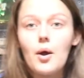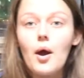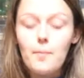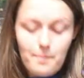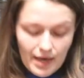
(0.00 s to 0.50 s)

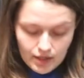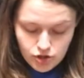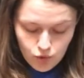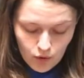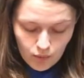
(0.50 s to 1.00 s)
Make
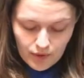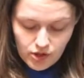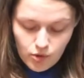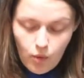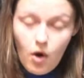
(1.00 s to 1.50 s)
sure when
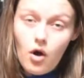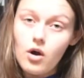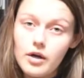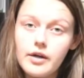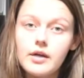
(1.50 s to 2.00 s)
you
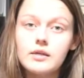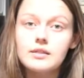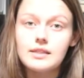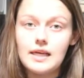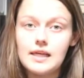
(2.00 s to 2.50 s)
are
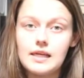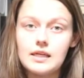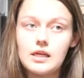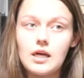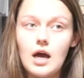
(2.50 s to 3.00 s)
getting
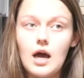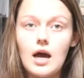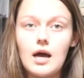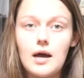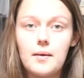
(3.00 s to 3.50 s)

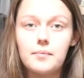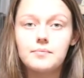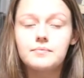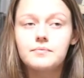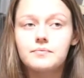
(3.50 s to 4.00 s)

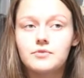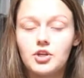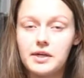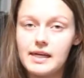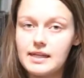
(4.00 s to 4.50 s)
your
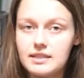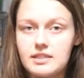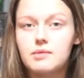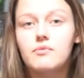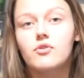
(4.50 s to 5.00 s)
heating
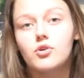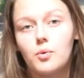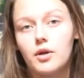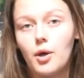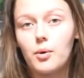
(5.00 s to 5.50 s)
system, if you do
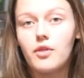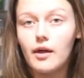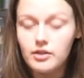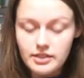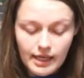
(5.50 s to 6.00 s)
want to go with
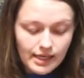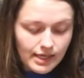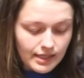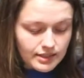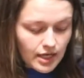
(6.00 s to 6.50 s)
under tank
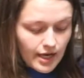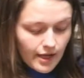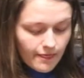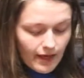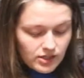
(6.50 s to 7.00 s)
heat,
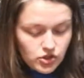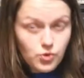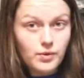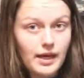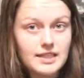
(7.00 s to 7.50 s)
that you
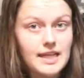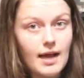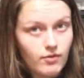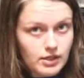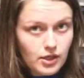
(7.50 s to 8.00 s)
get
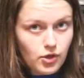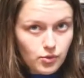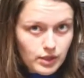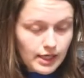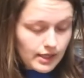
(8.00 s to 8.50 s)
everything you
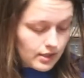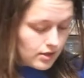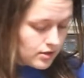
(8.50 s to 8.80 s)
need.